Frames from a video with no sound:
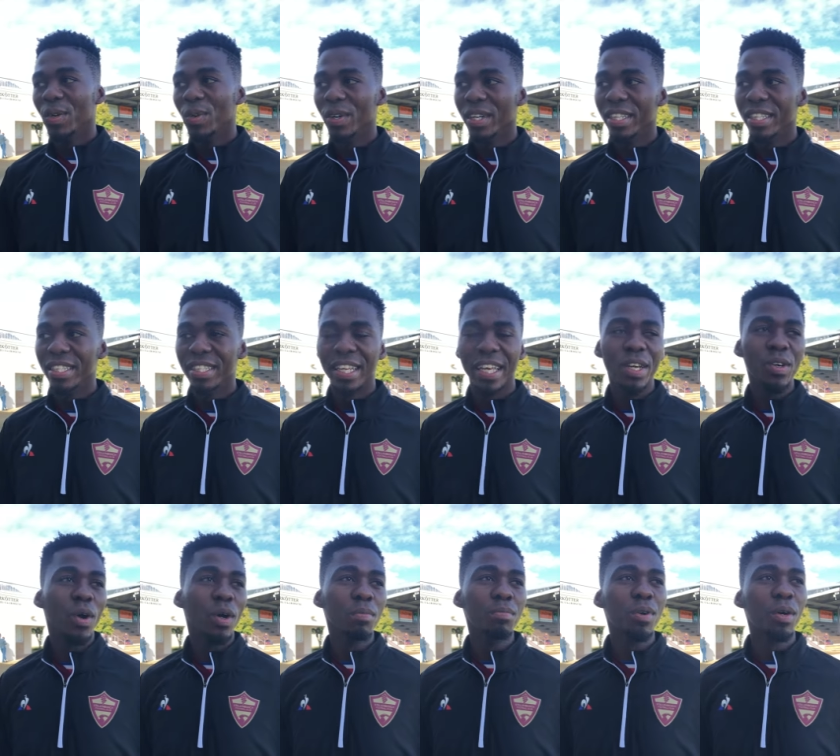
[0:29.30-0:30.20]
when they
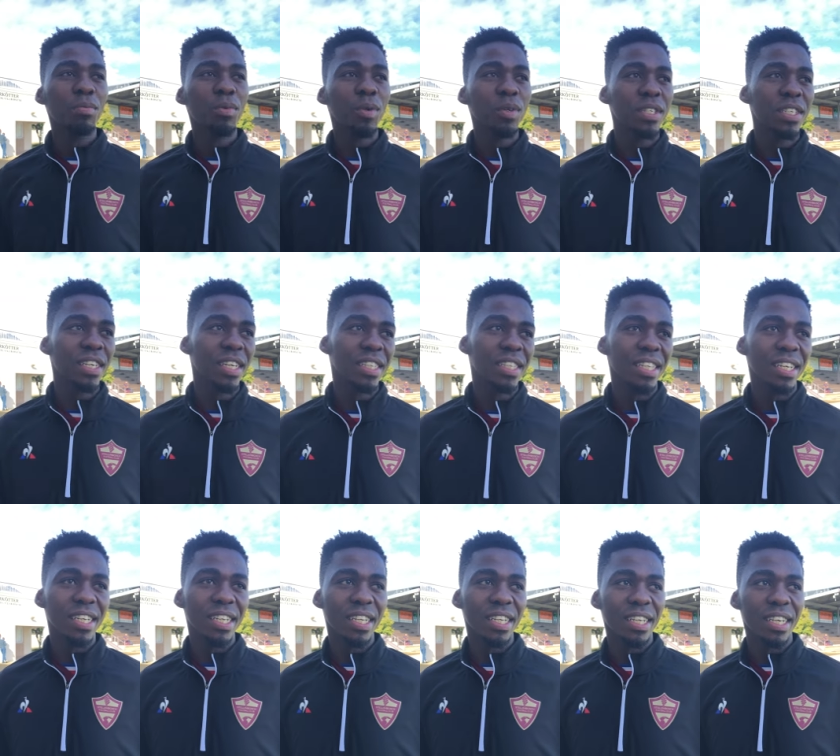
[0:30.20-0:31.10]
got promoted,
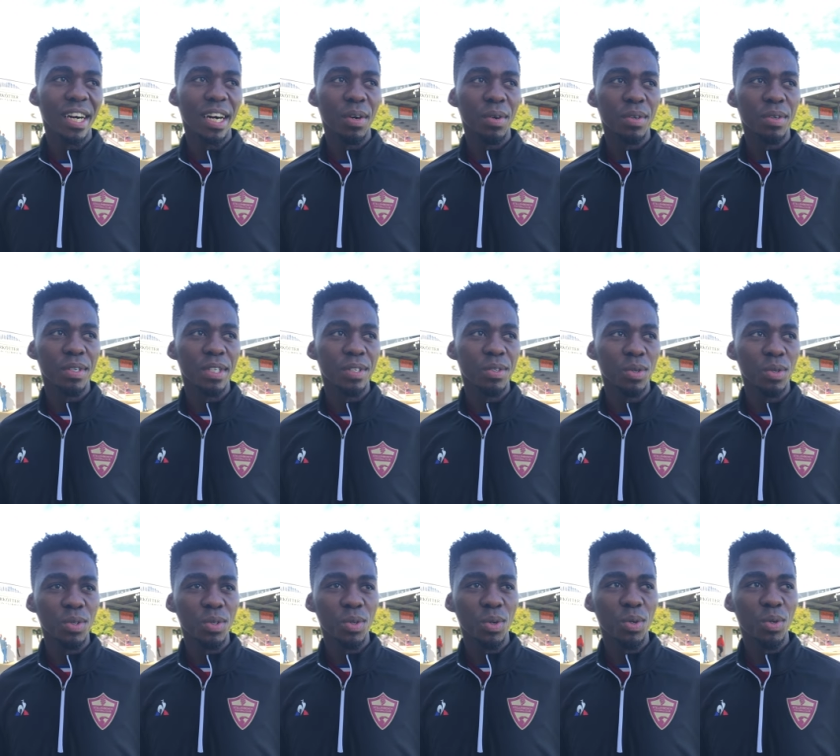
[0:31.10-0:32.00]
then uh, I was
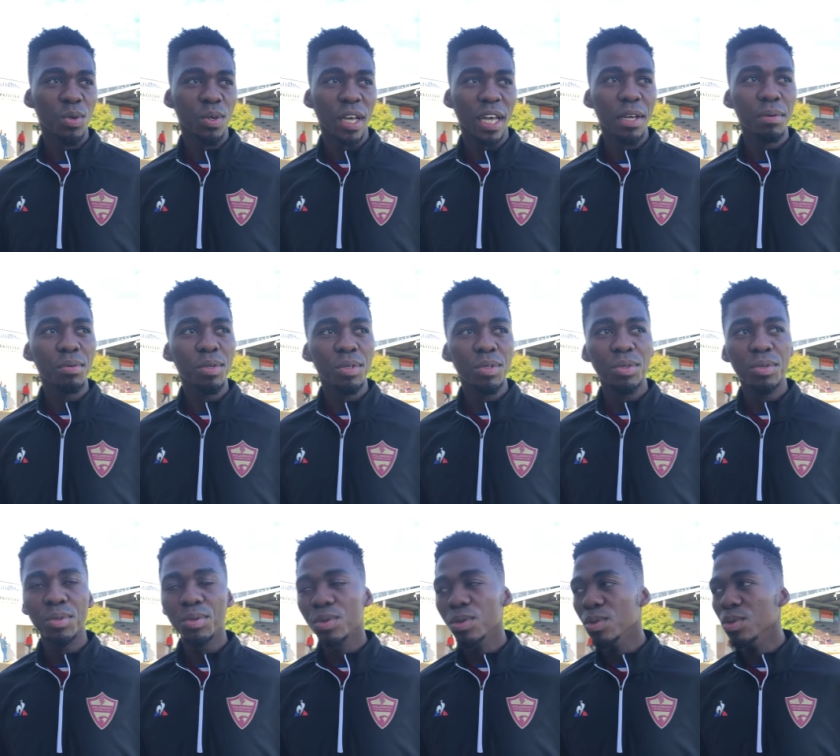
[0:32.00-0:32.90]
also able
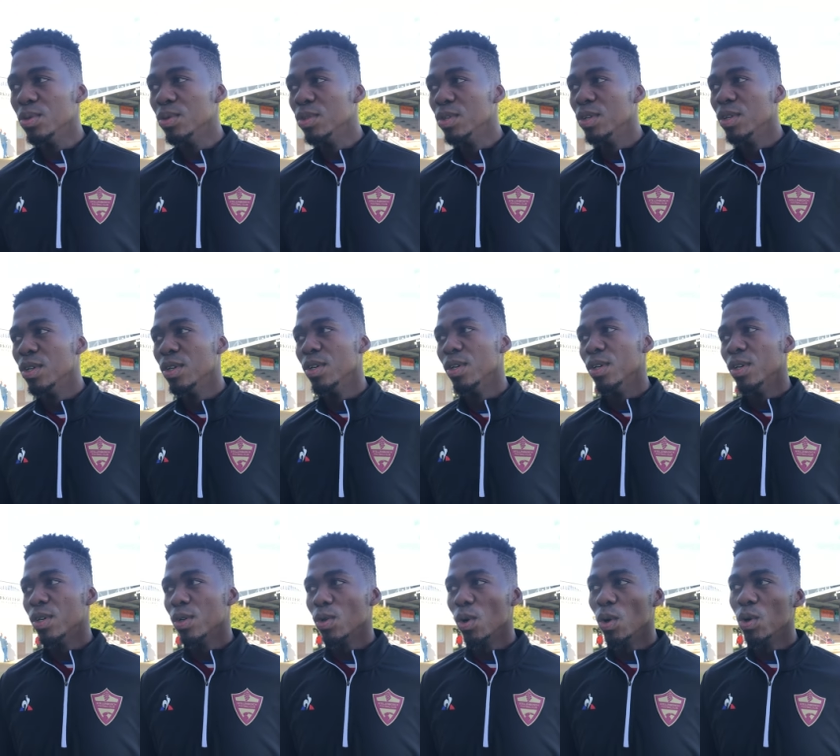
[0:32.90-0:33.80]
to
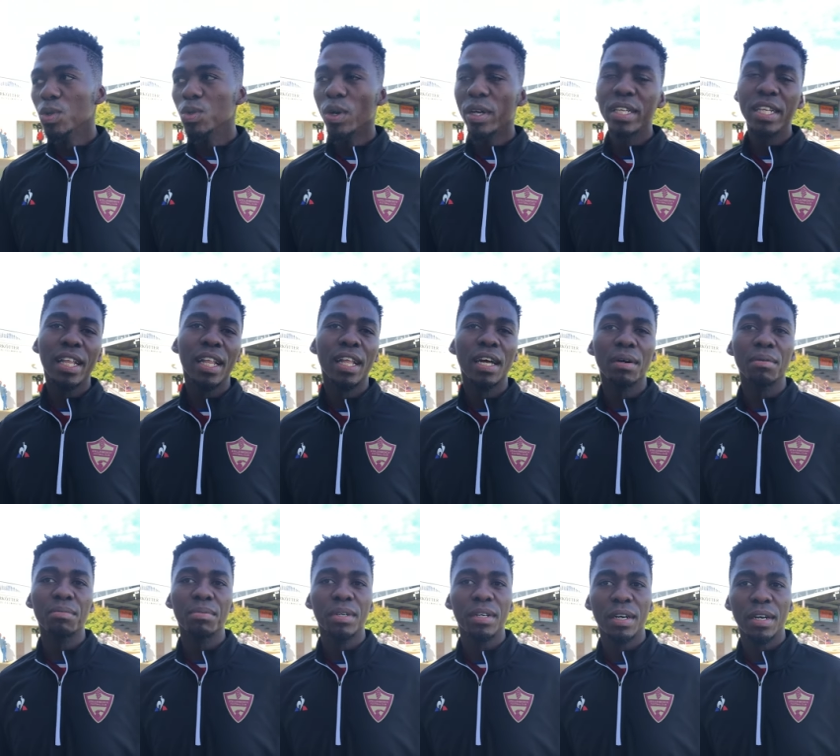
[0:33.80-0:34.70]
go to any
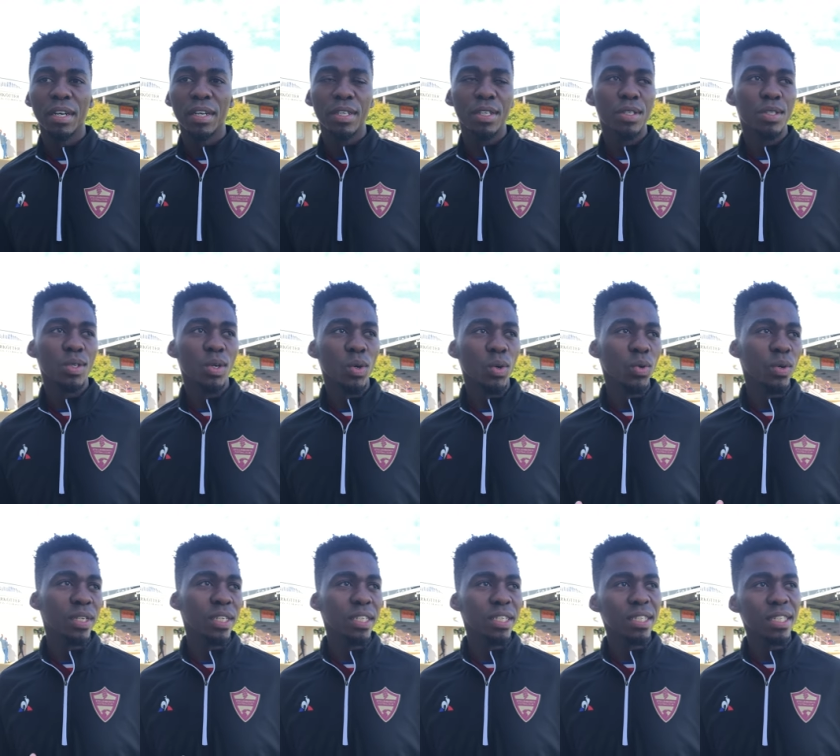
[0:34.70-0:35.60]
club. So
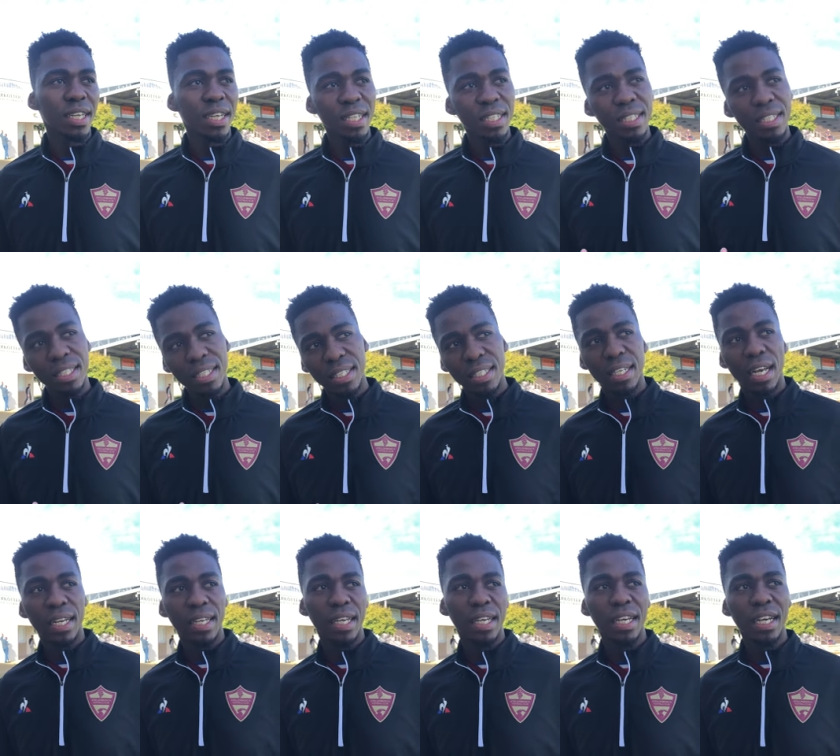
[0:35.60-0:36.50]
when he said
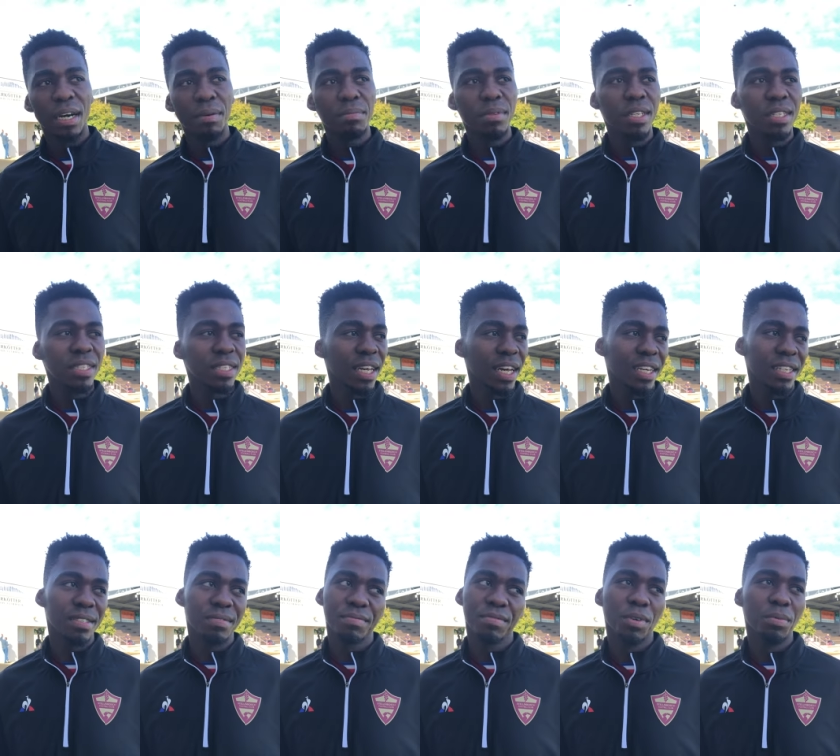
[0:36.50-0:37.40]
I can come this
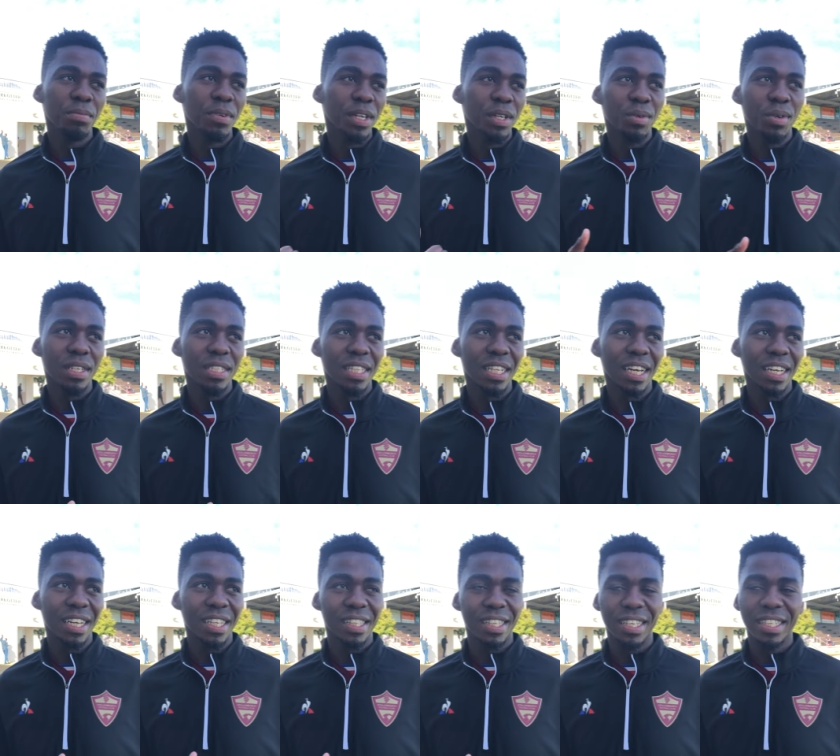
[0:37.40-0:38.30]
side, for me it was
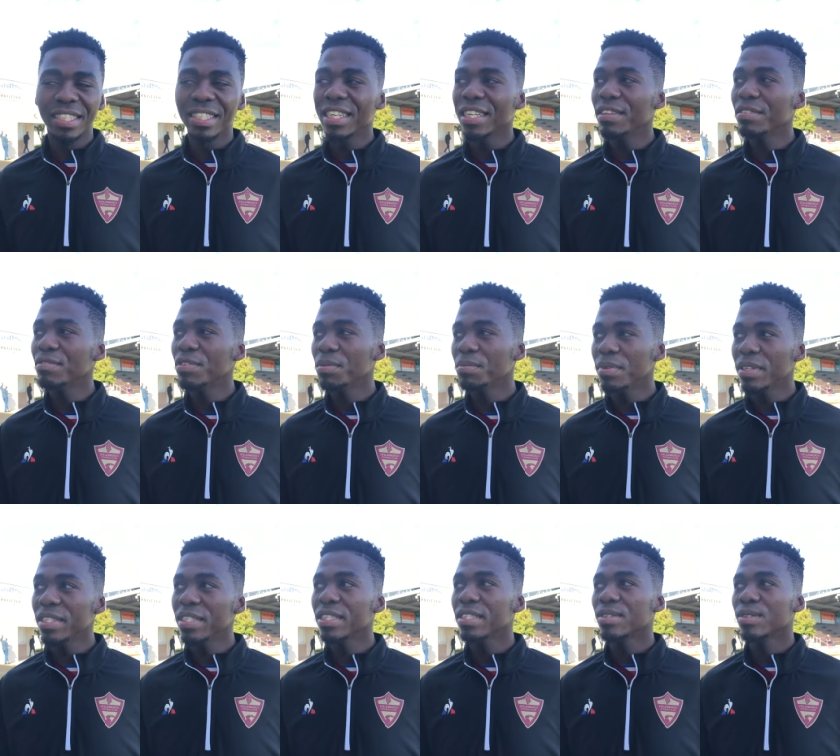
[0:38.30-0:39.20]
like a destiny for
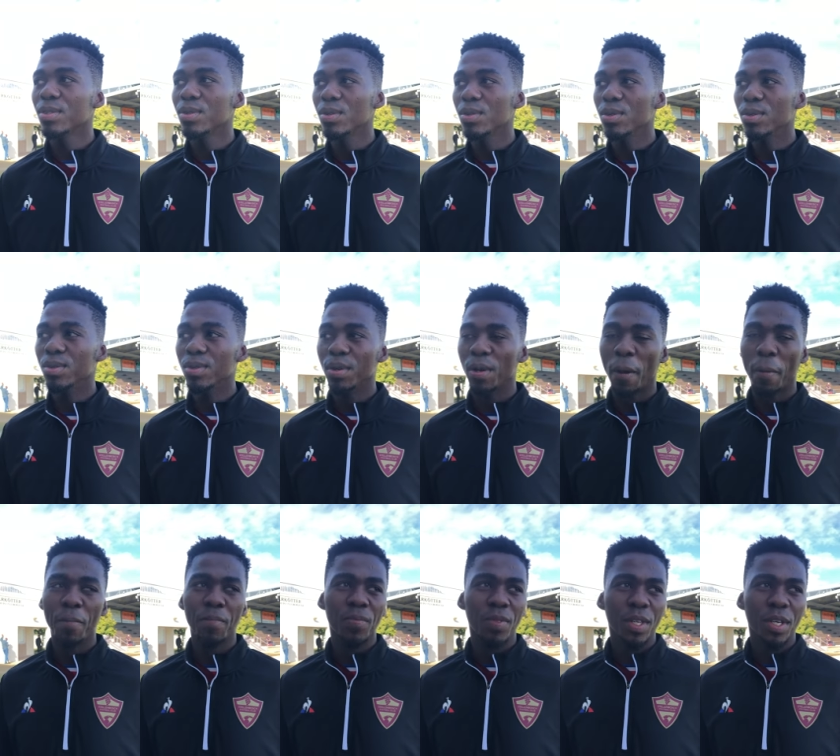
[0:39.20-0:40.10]
me
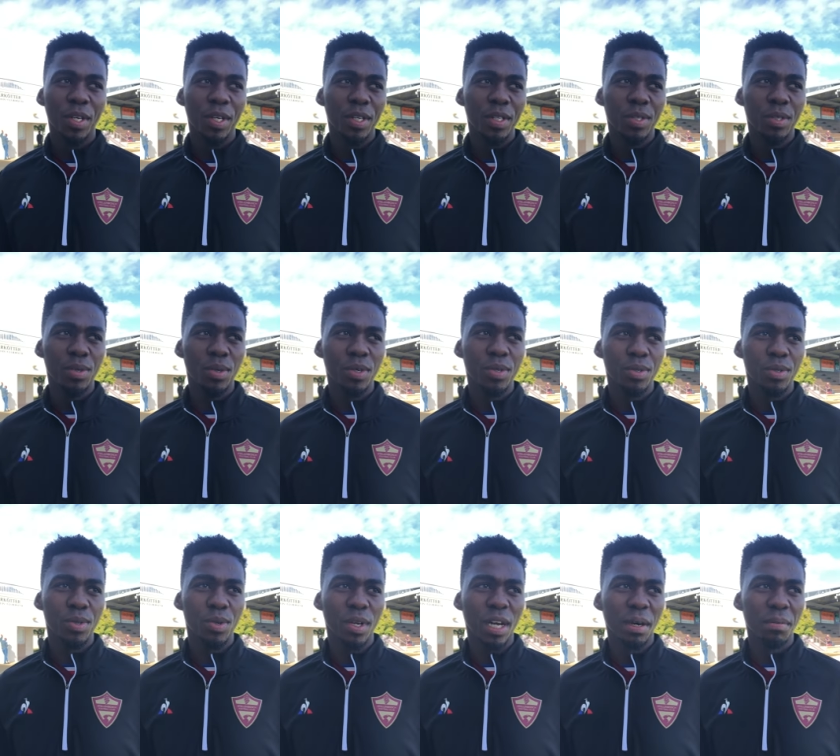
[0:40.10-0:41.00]
to
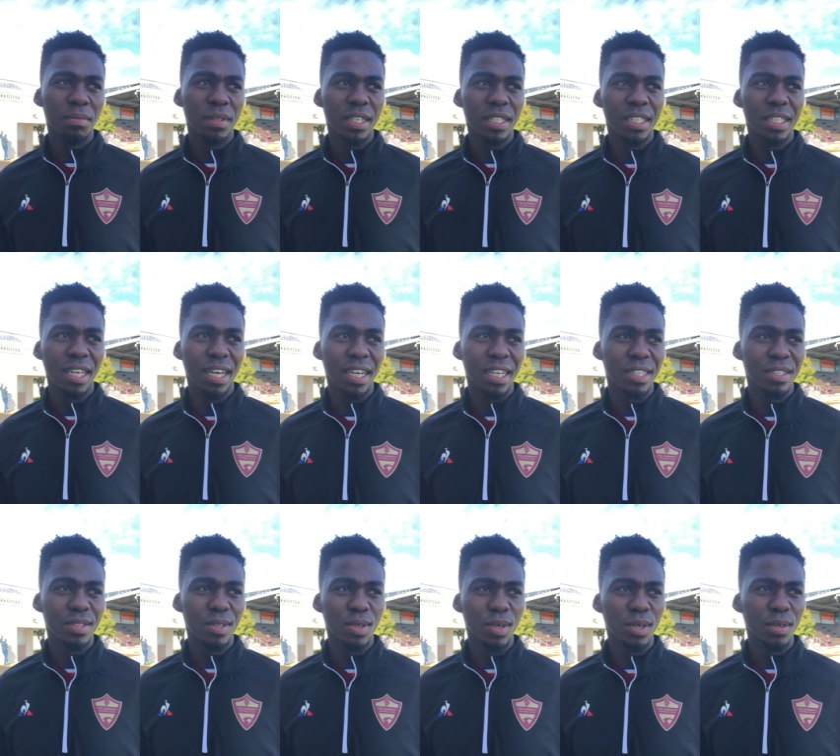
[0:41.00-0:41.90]
to, to come this
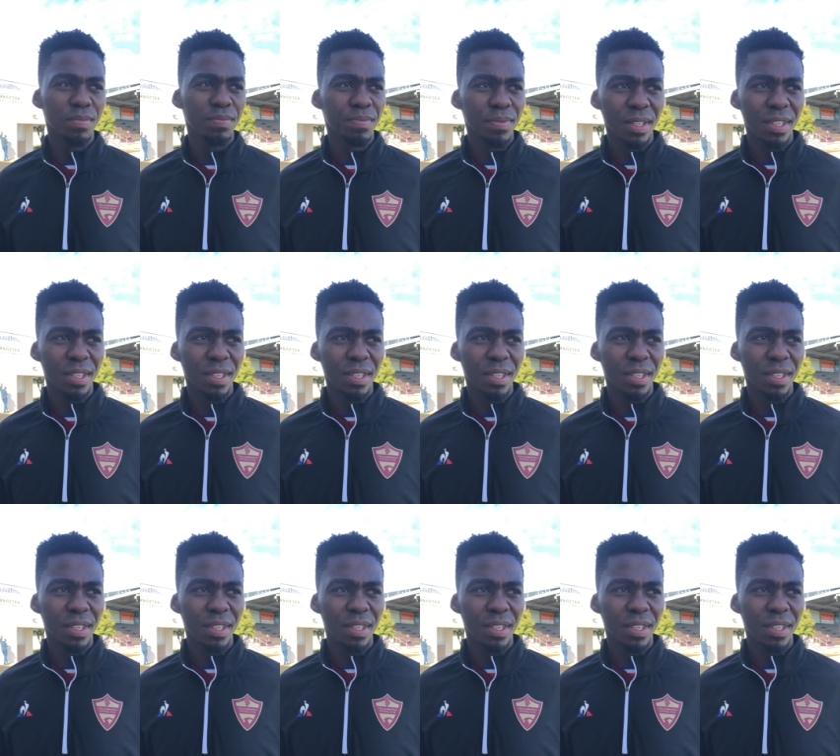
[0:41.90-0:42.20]
side. So